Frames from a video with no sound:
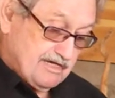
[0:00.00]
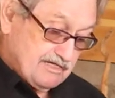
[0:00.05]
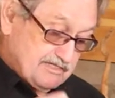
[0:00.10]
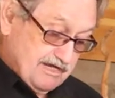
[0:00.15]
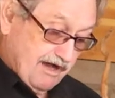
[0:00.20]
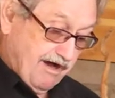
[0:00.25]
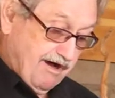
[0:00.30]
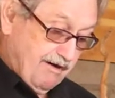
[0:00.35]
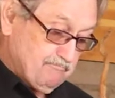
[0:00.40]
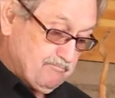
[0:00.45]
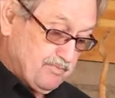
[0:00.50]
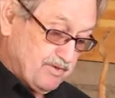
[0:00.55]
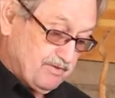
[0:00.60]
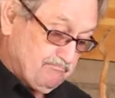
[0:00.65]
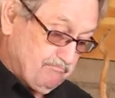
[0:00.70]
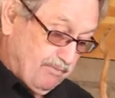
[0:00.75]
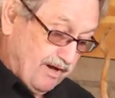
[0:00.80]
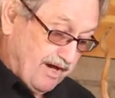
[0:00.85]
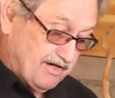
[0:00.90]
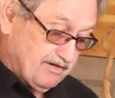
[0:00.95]
top
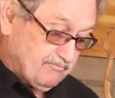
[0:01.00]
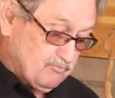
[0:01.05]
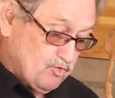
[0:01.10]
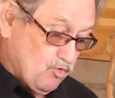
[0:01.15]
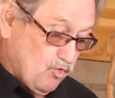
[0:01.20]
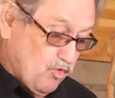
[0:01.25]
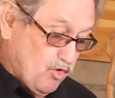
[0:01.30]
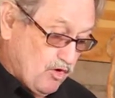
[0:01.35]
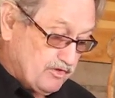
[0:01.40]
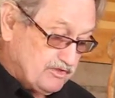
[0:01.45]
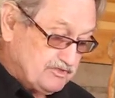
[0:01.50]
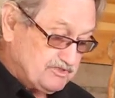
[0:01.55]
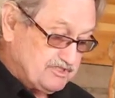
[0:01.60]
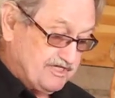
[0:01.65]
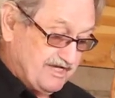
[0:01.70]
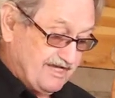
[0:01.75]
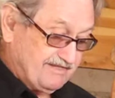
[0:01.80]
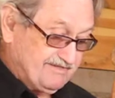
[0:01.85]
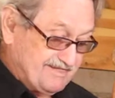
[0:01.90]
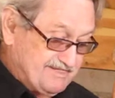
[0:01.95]
and bottom
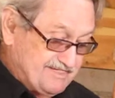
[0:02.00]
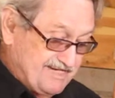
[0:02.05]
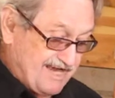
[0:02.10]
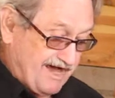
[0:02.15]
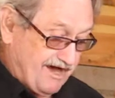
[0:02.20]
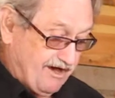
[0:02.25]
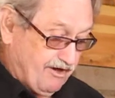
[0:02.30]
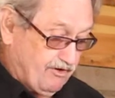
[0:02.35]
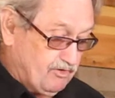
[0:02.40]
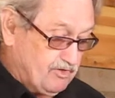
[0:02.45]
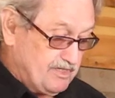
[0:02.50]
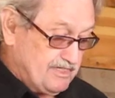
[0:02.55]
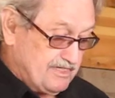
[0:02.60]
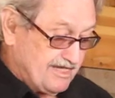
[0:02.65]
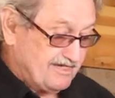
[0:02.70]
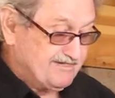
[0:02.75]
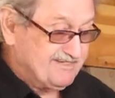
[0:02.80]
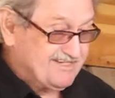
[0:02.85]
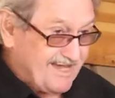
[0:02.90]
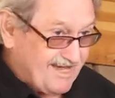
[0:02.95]
quarks and the tau
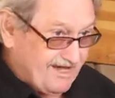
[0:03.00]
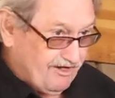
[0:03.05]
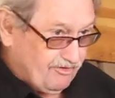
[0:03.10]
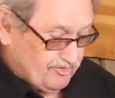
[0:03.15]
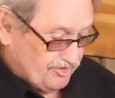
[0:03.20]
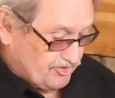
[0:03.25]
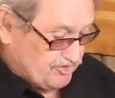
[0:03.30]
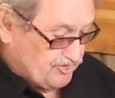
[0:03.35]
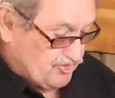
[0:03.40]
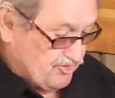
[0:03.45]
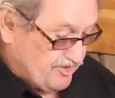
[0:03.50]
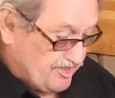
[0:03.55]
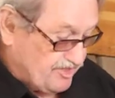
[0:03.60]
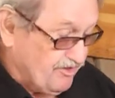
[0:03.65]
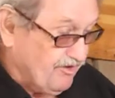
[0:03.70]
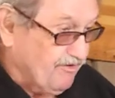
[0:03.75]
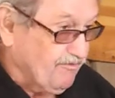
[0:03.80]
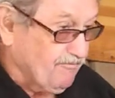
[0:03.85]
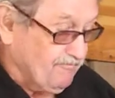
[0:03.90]
and tau neutrino.